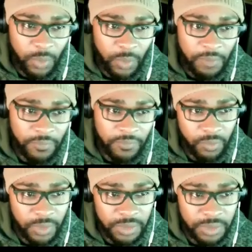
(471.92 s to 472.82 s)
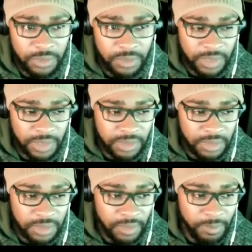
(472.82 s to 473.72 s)
wealth, which
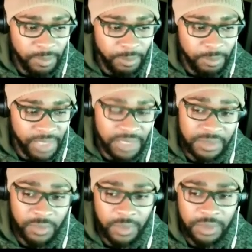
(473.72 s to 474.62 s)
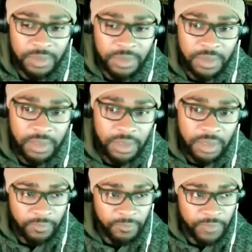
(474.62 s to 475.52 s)
is the biggest one.
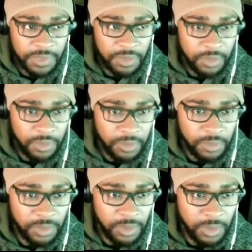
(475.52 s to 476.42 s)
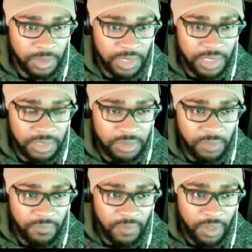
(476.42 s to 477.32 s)
Physical, you only can get
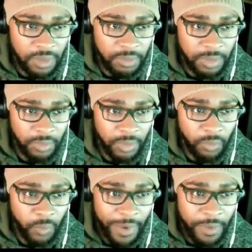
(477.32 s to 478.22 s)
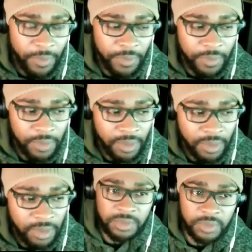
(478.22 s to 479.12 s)
so far, but with wealth,
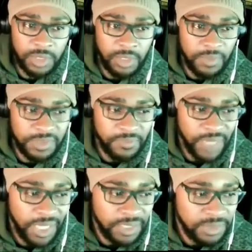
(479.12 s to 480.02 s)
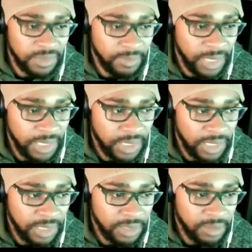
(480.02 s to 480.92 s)
you can always find somebody
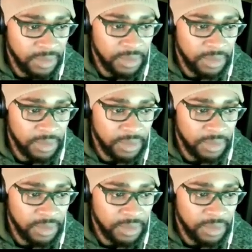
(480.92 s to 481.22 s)
that could